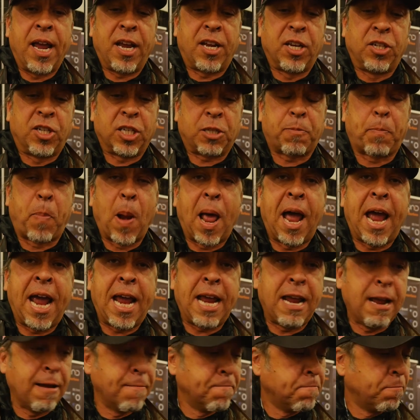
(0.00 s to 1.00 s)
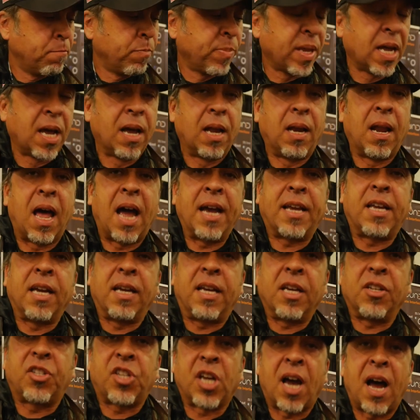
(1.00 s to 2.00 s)
You can just play like
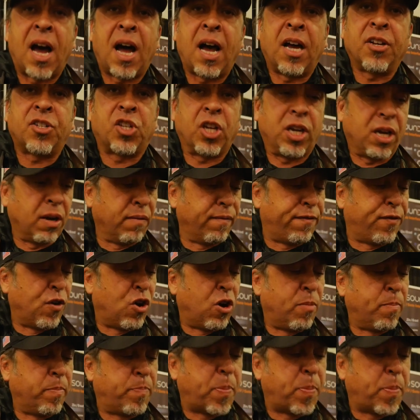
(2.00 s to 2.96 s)
a guitar, so you can form